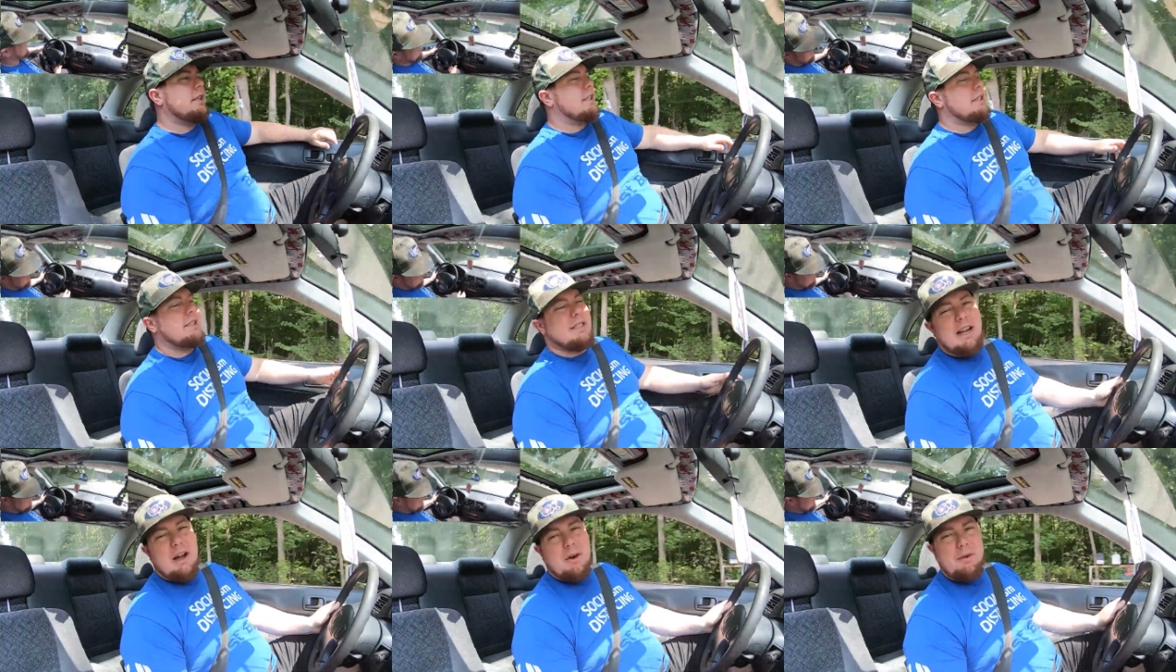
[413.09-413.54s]

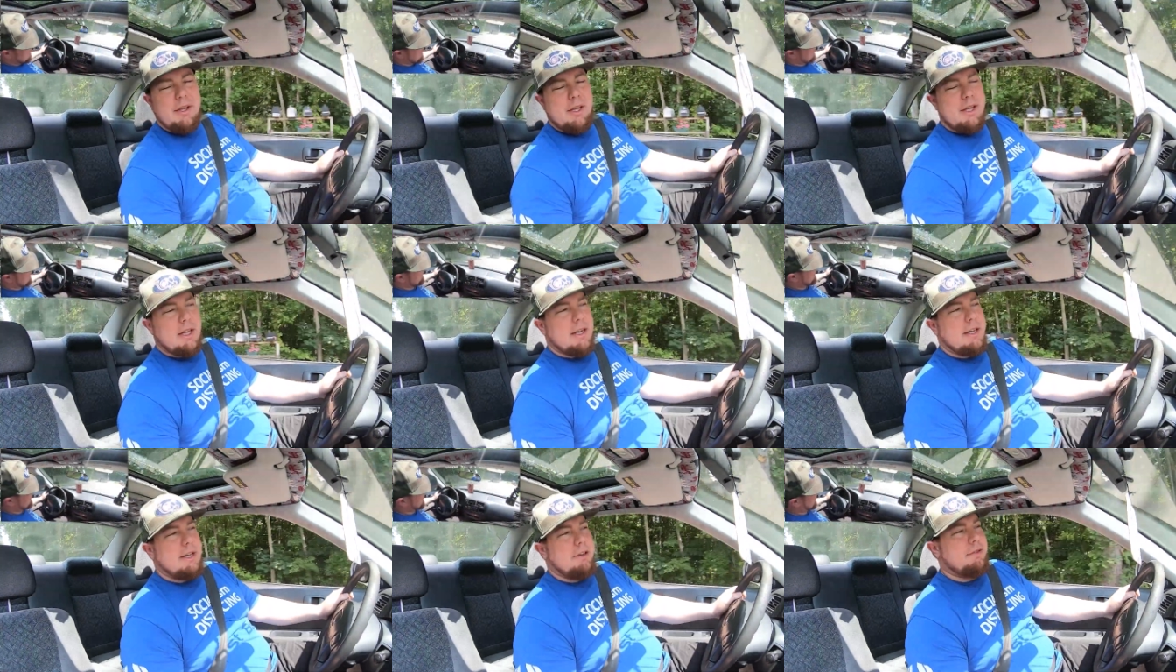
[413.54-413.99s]
It's not
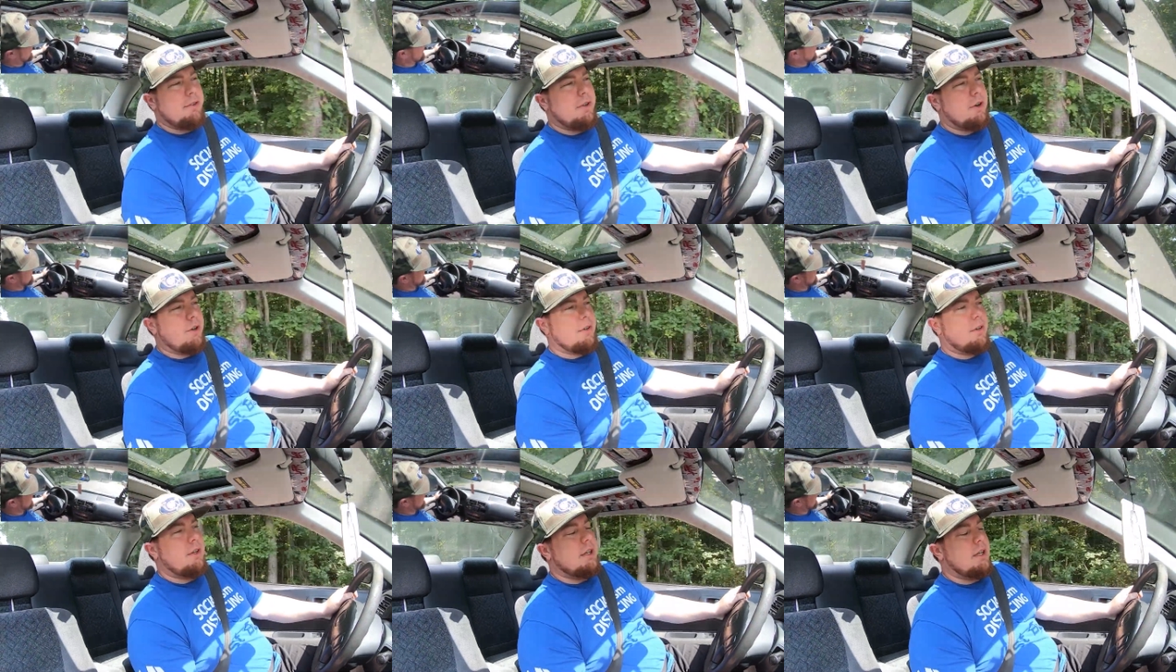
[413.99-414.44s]
really that
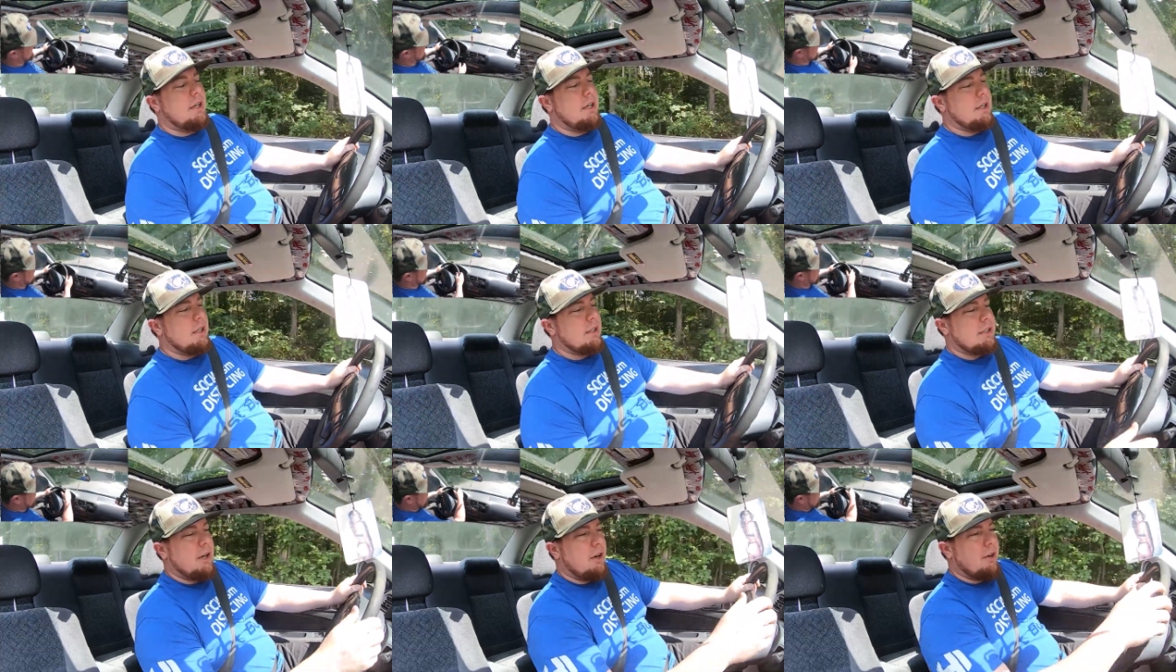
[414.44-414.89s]
difficult.
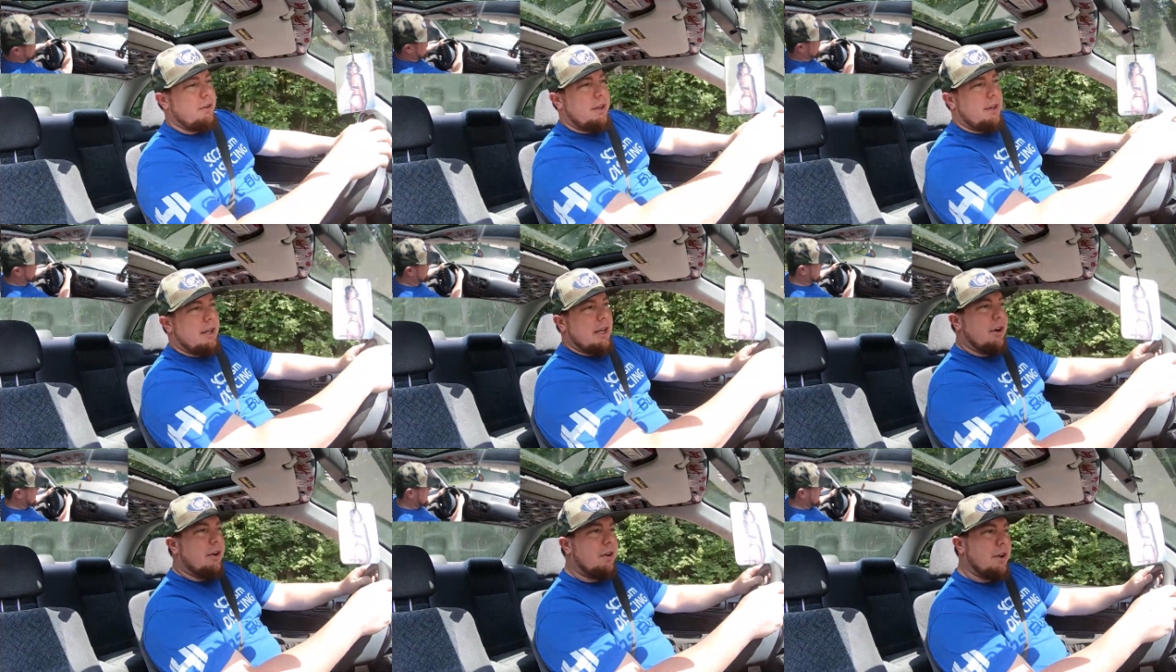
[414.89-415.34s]
So
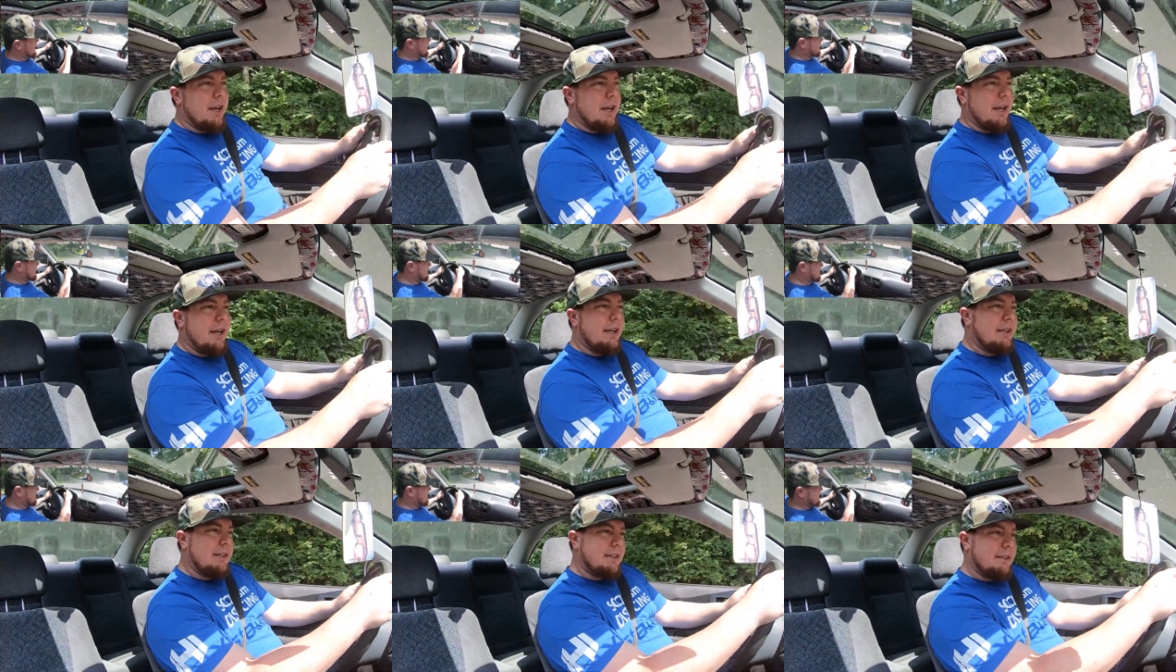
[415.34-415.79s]
the
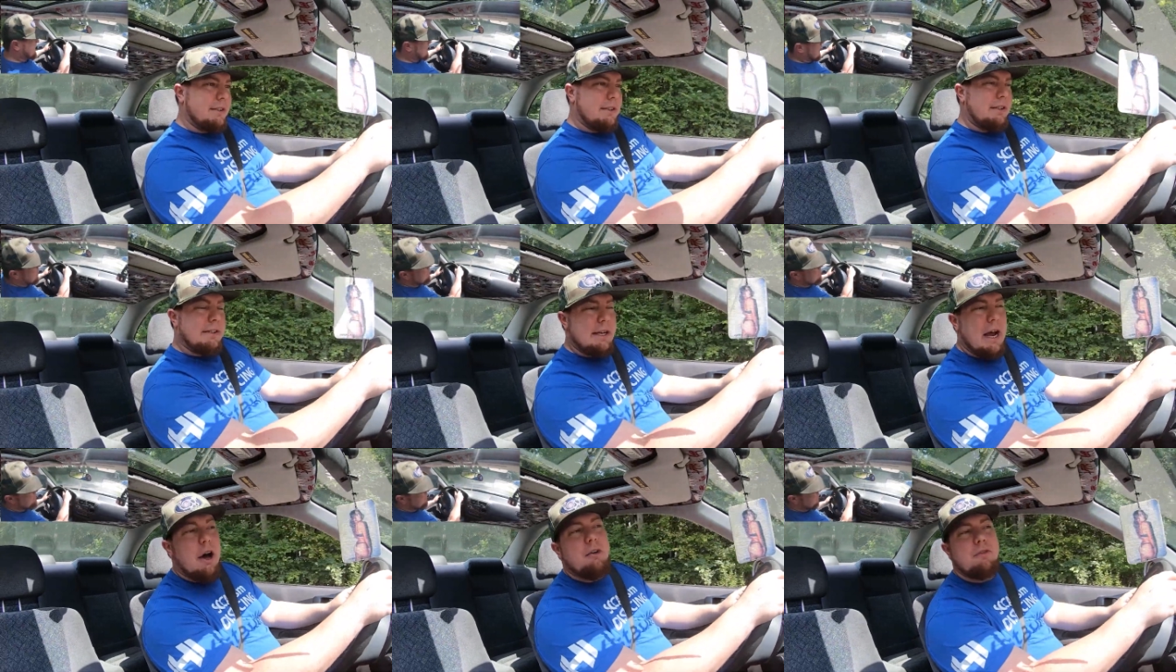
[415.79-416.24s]
only
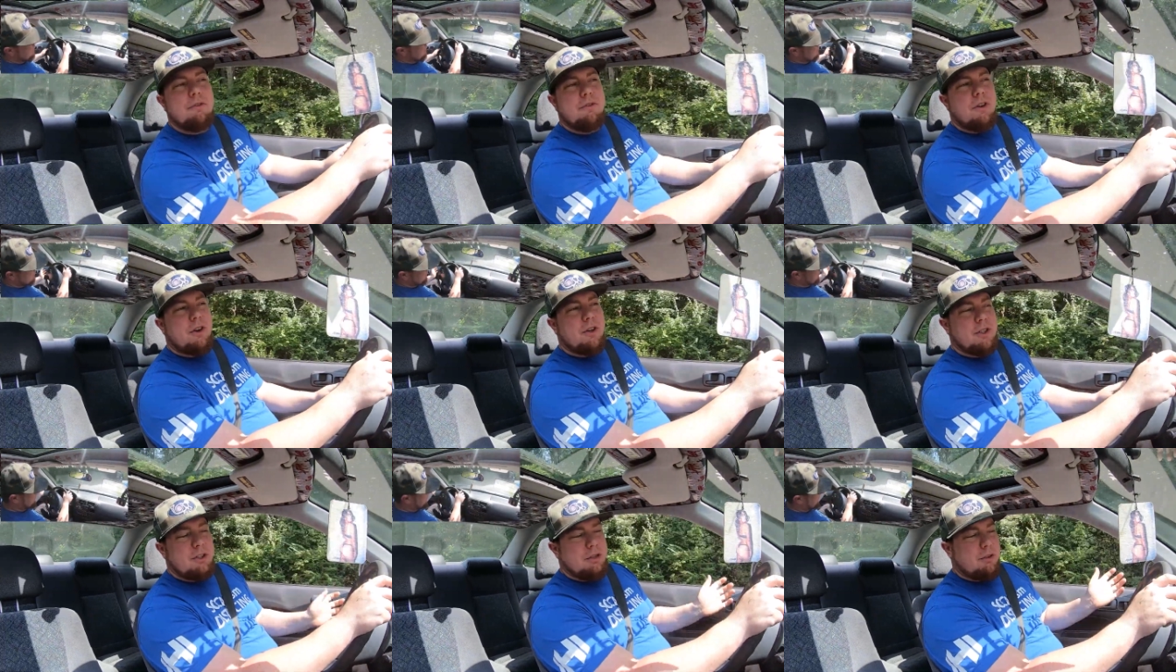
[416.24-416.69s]

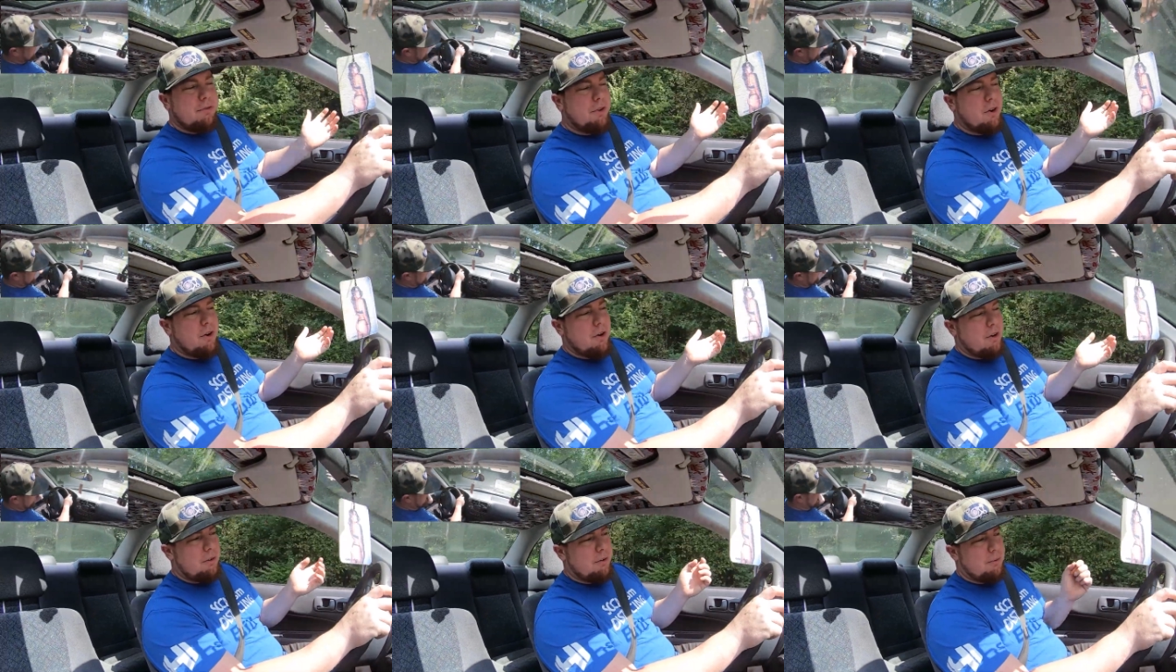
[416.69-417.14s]
downfall so
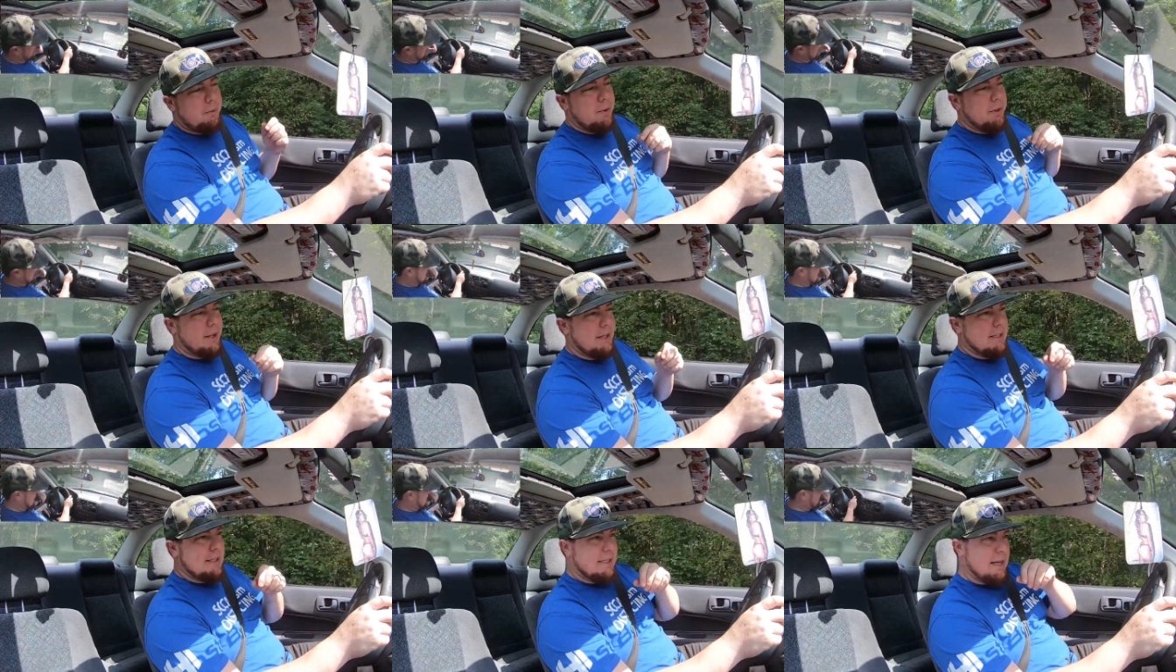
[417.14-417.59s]
far
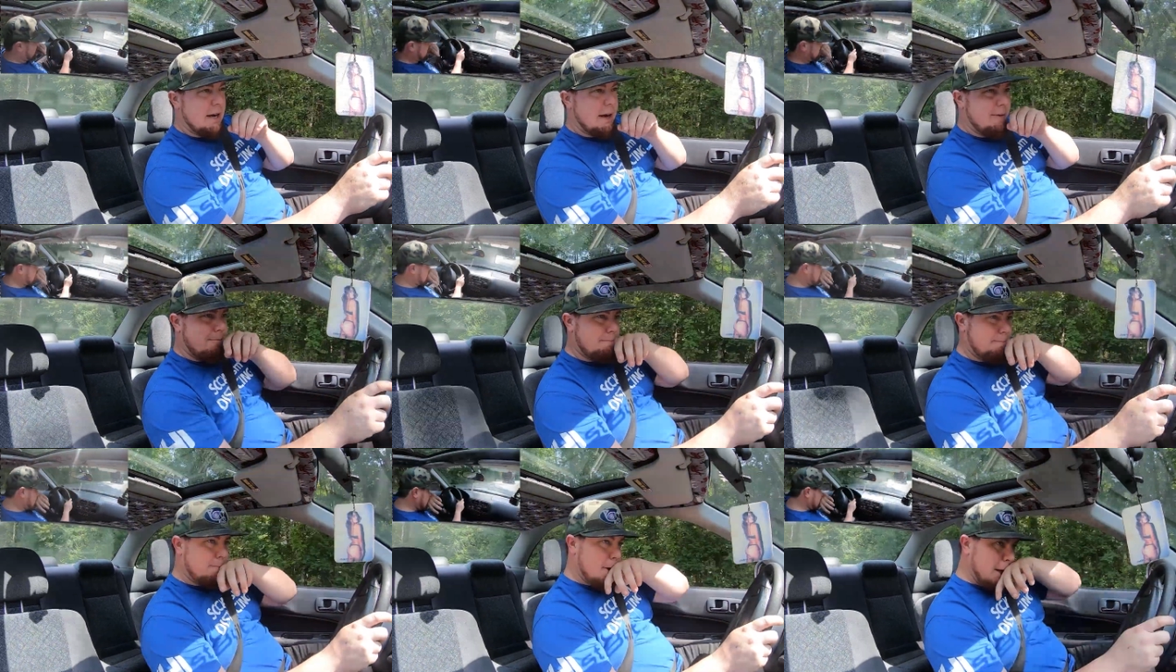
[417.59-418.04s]
with this setup